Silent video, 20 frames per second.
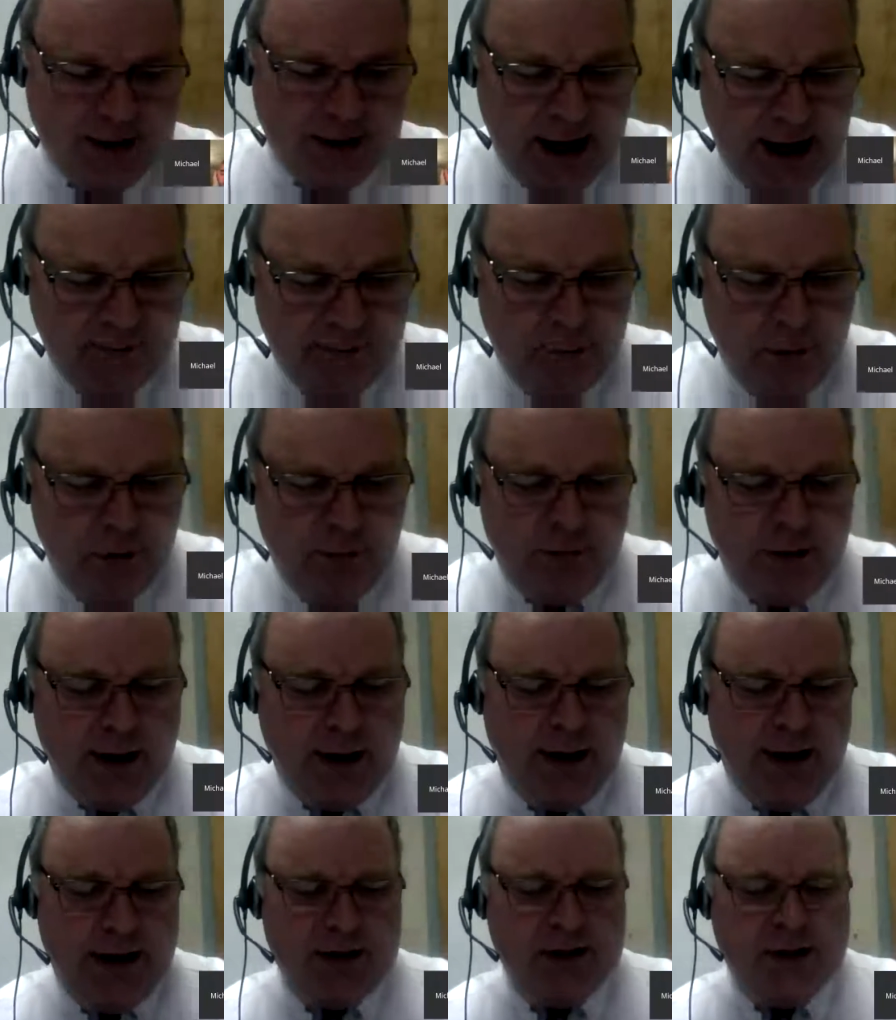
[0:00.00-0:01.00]
table, but
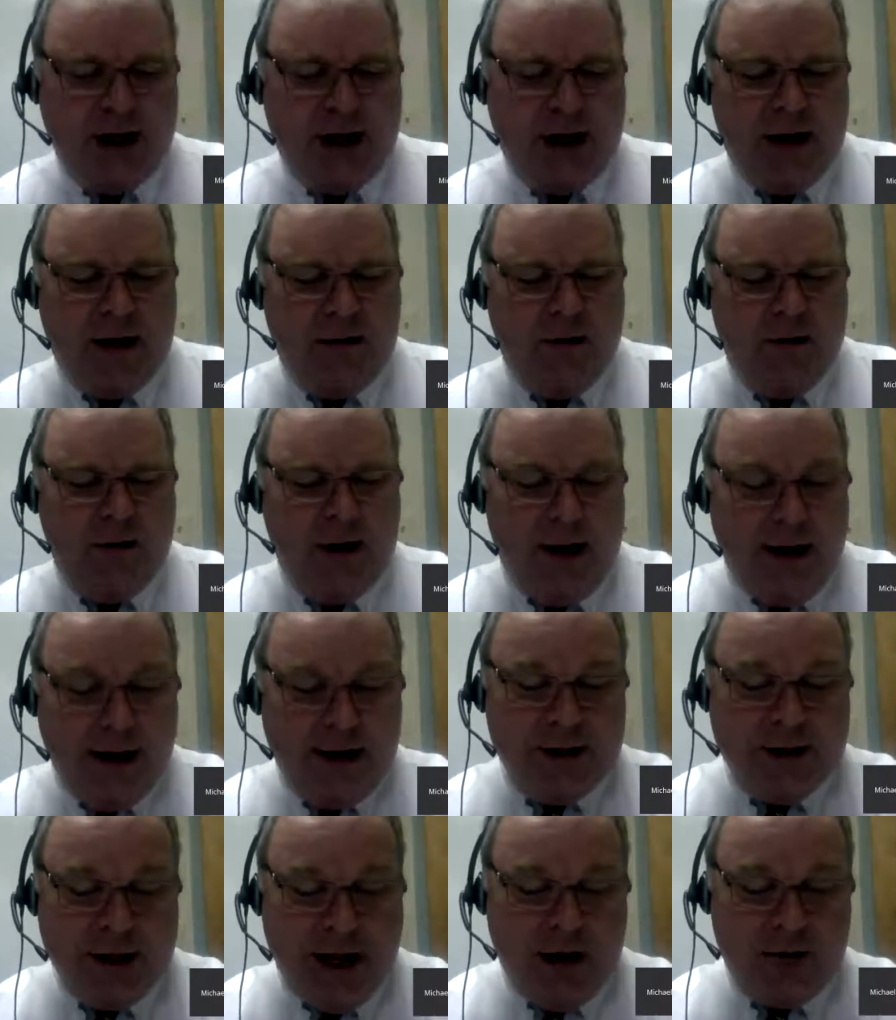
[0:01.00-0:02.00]

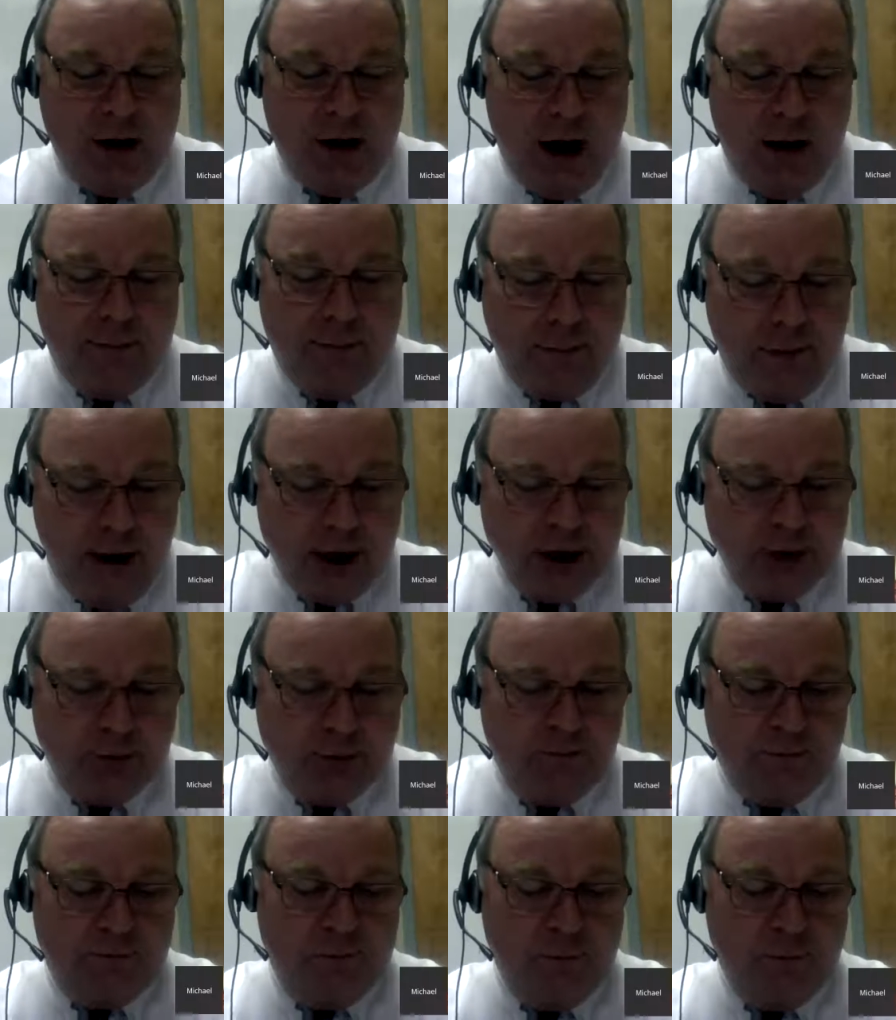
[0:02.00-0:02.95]
it shall not prosper.